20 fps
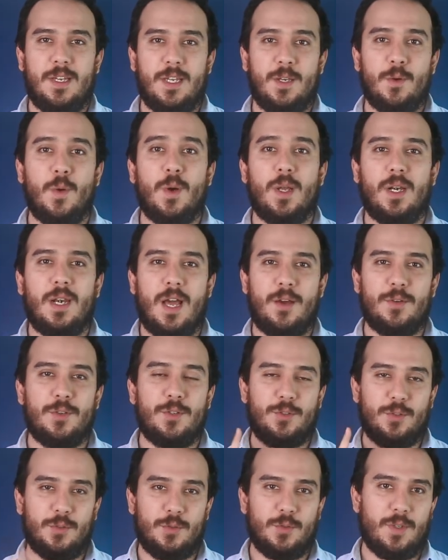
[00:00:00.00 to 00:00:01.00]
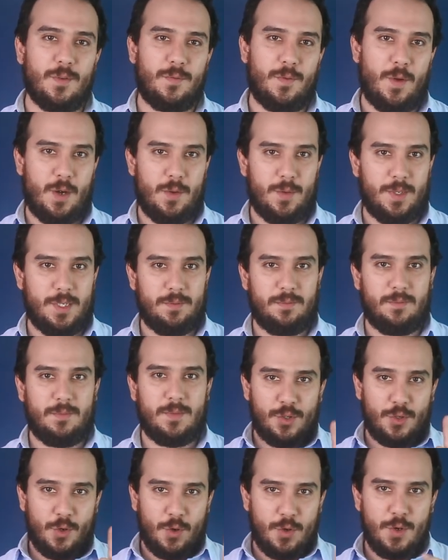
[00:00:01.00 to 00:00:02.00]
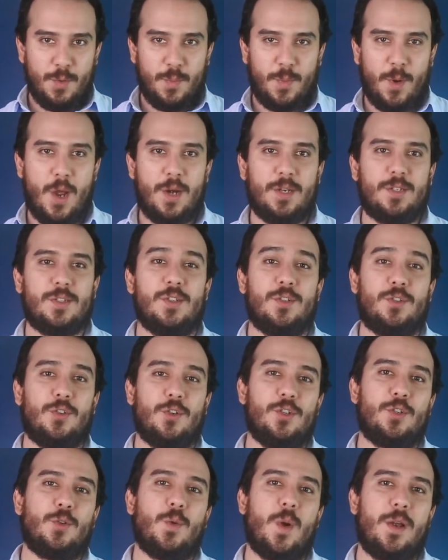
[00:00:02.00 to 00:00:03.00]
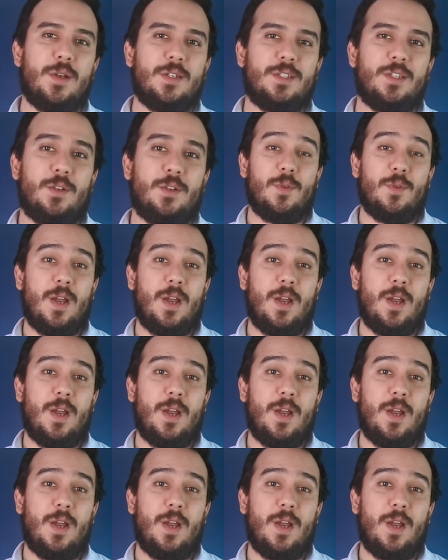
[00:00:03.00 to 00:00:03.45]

It will allow you to do the following. Show your products in search queries